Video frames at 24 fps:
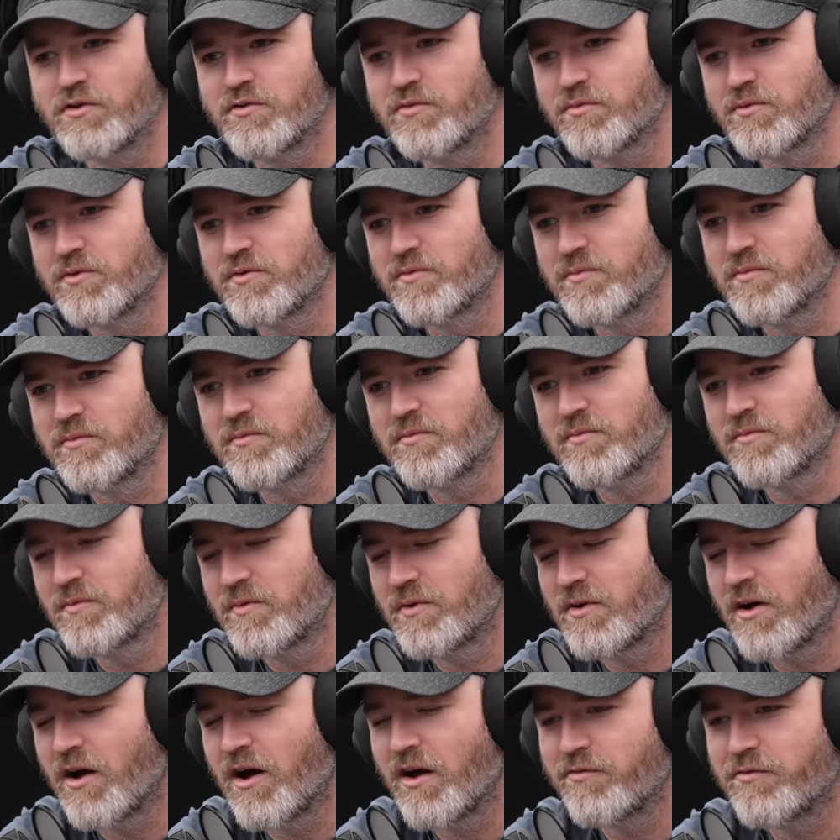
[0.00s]
was
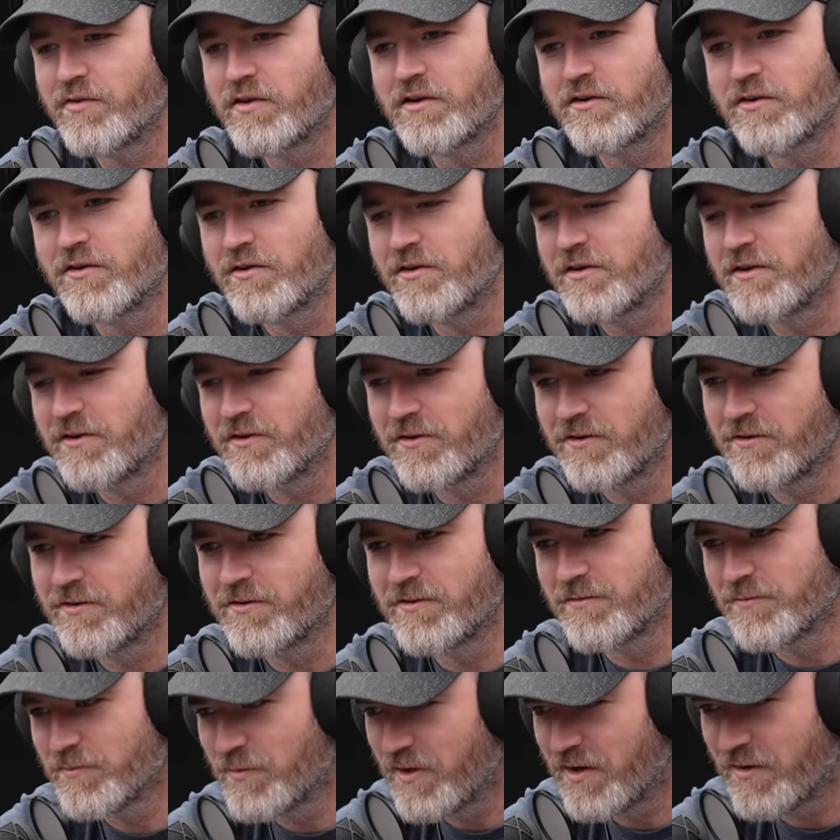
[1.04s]
coughing earlier
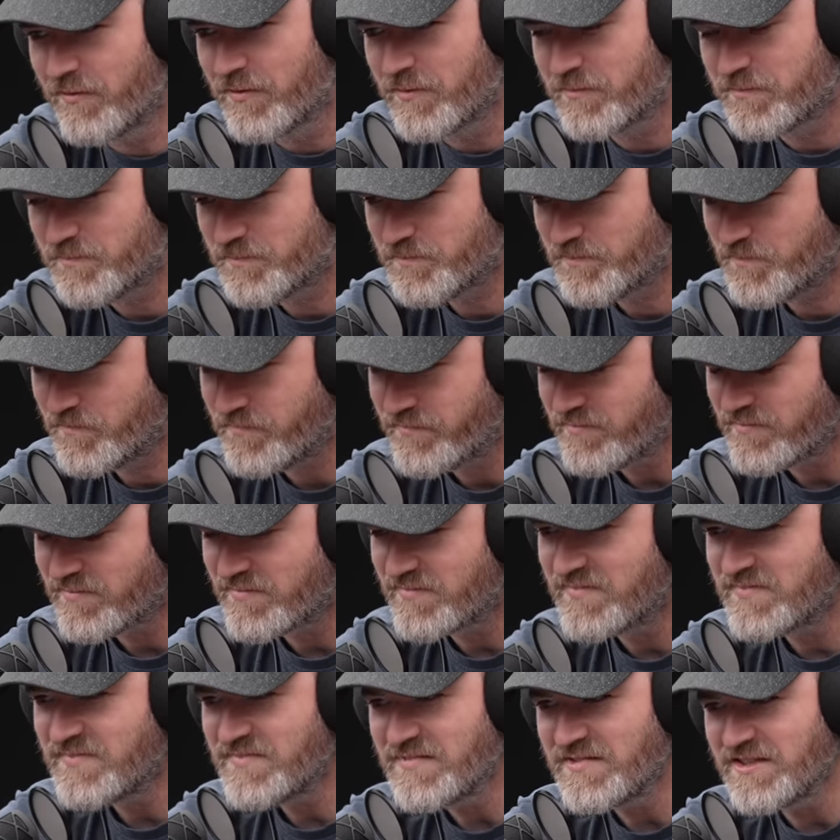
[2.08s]
and whatever.
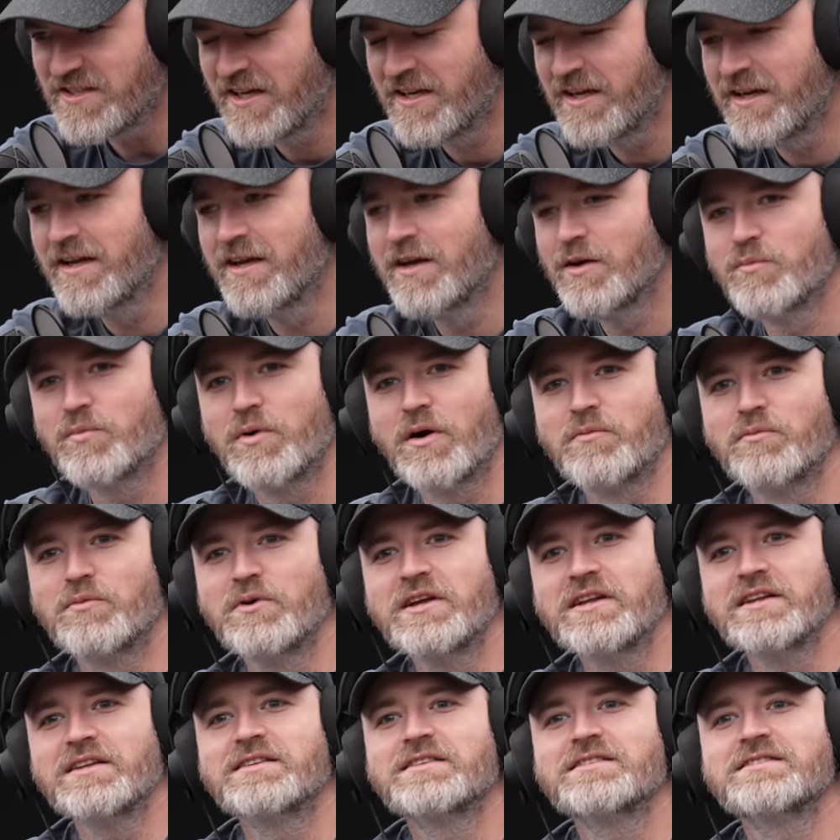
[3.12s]
But I'm
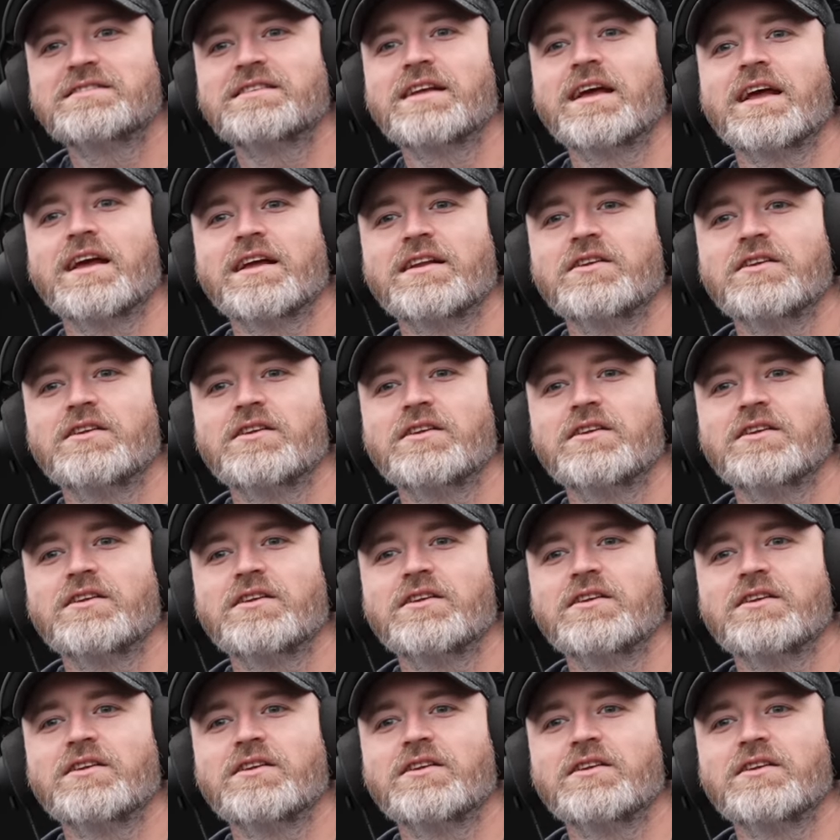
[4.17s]
reading this Andy